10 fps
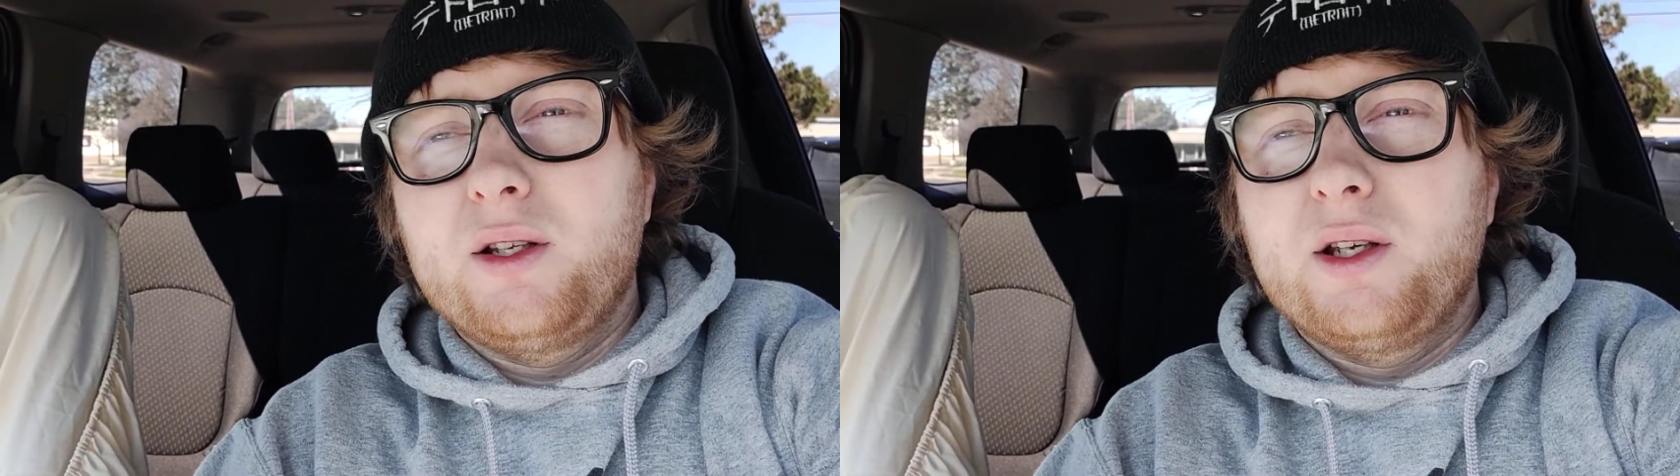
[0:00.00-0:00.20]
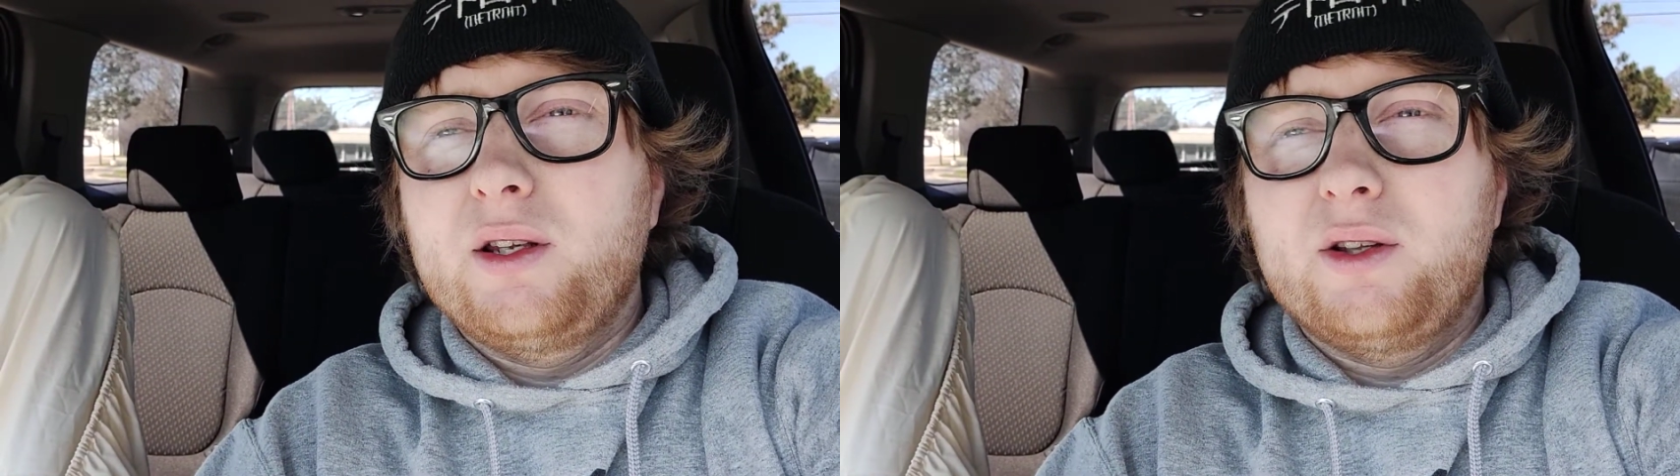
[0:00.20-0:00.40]

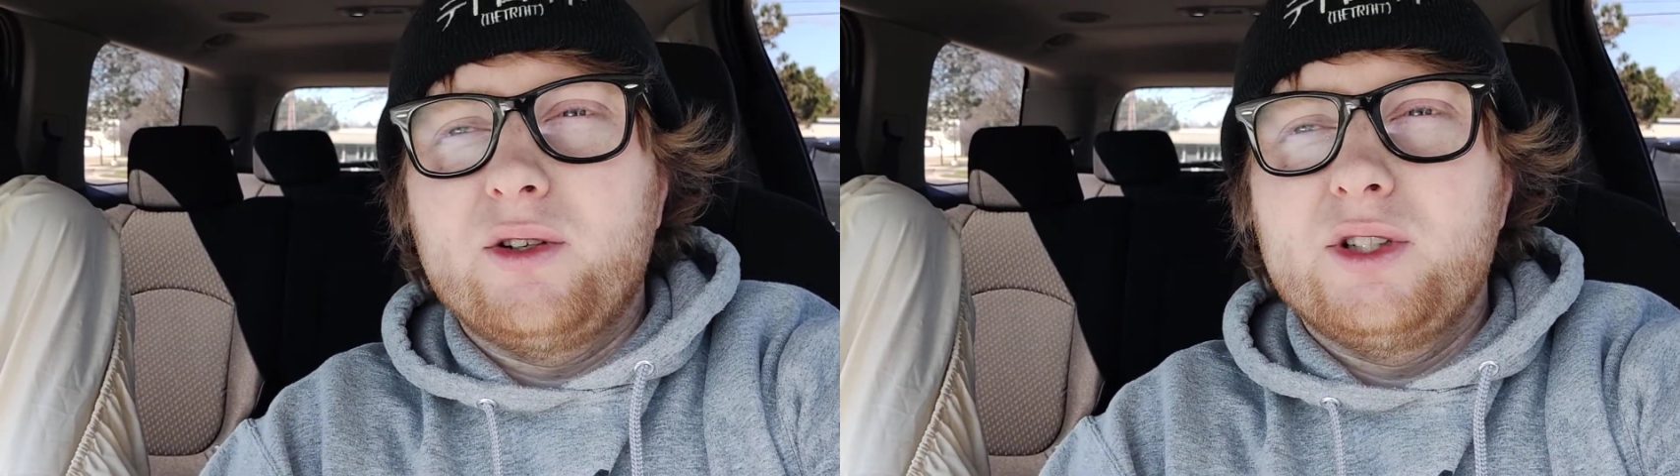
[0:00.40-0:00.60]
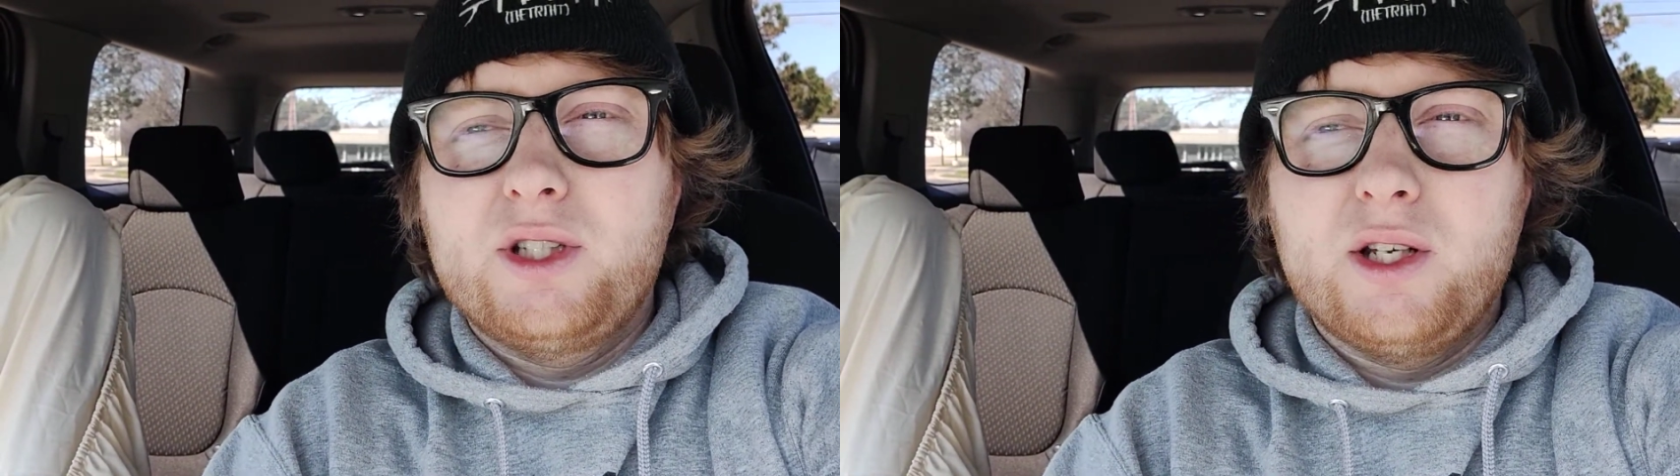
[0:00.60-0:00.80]
like
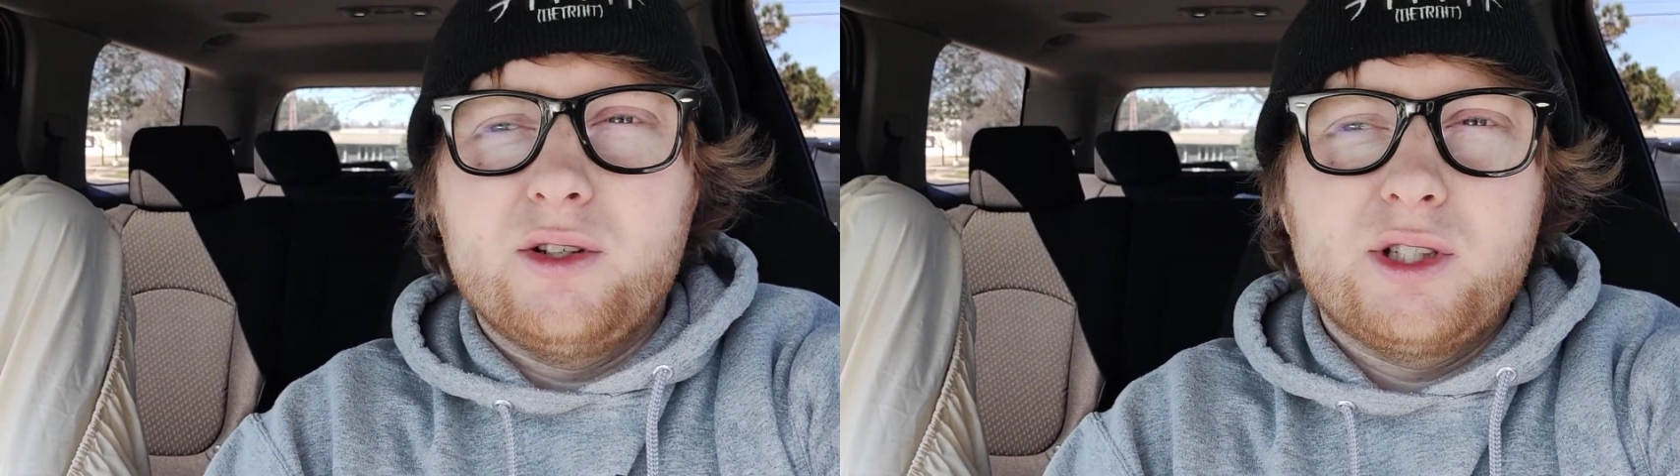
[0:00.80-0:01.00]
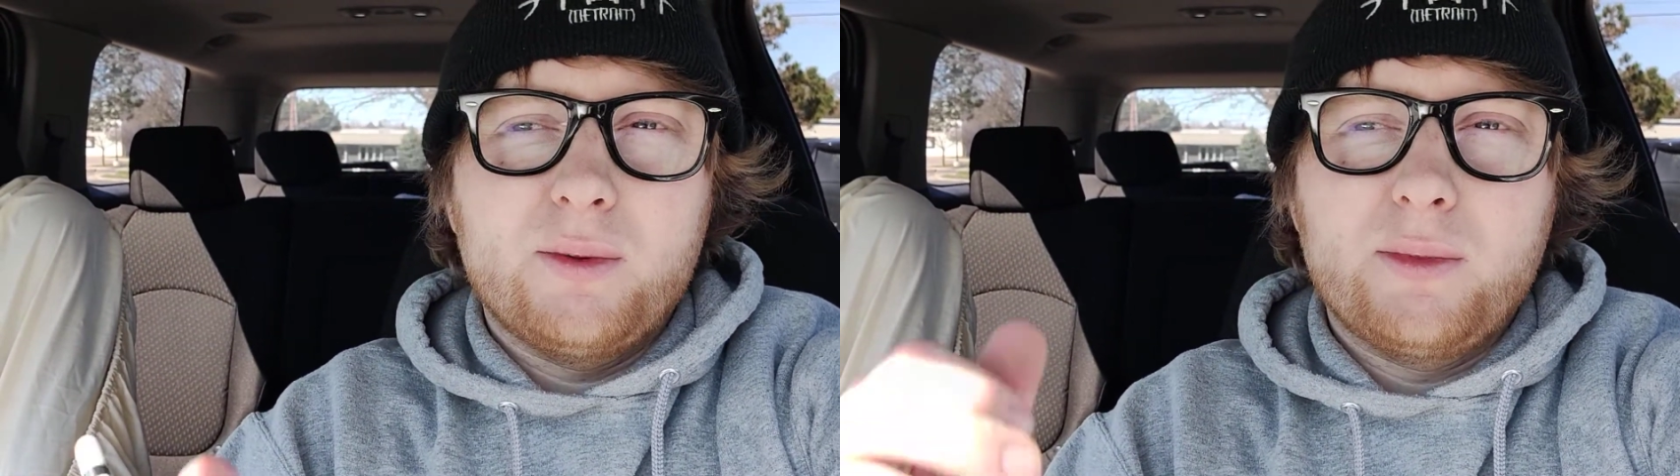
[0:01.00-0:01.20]
Thursday or
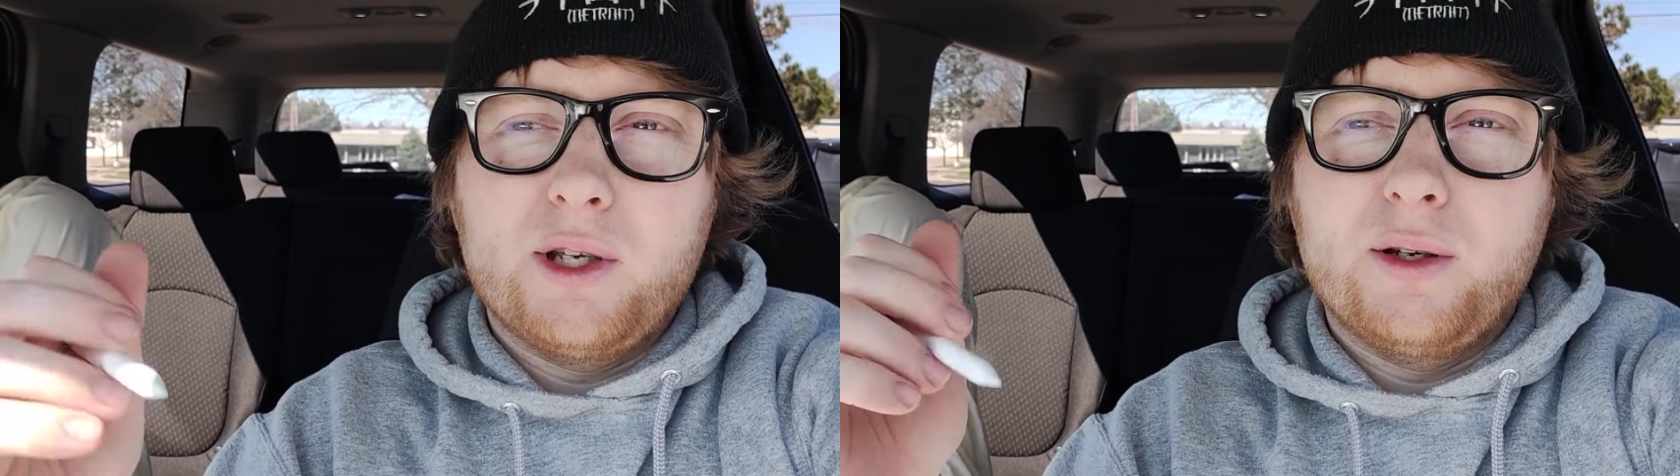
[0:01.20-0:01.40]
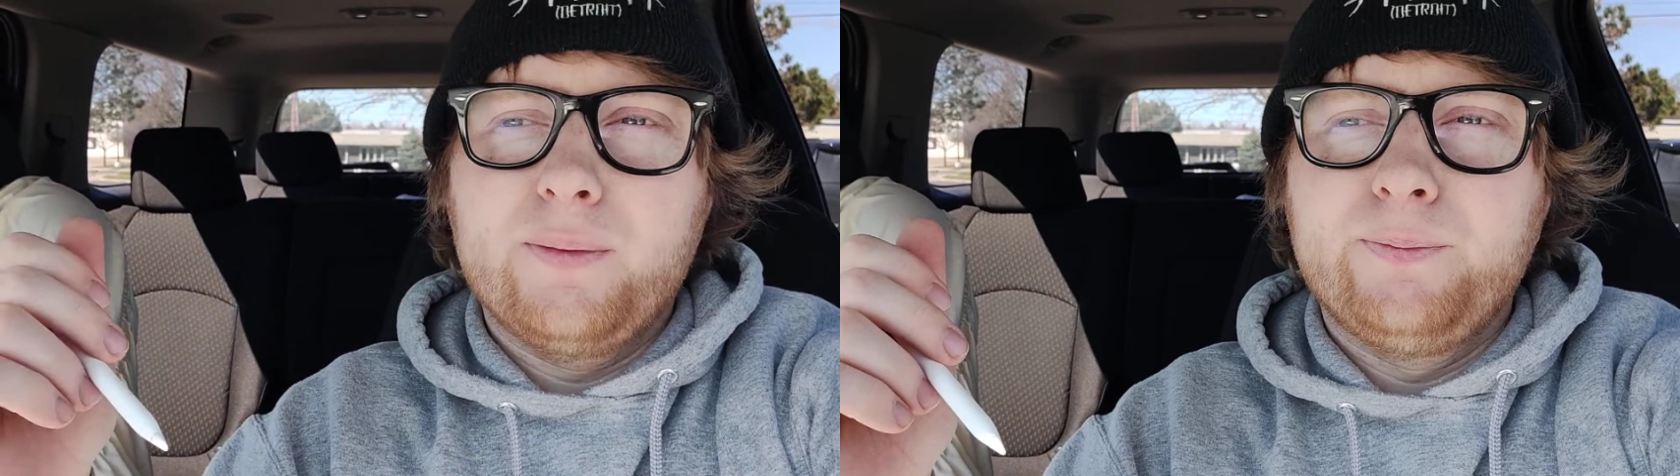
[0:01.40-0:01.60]

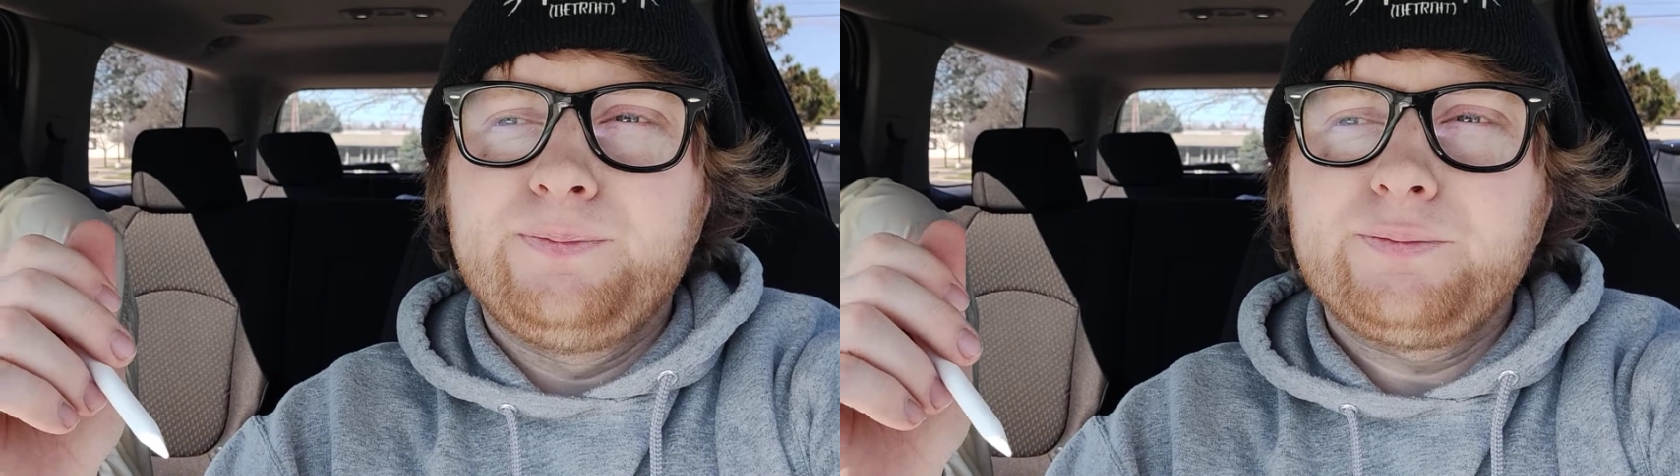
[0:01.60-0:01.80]
something.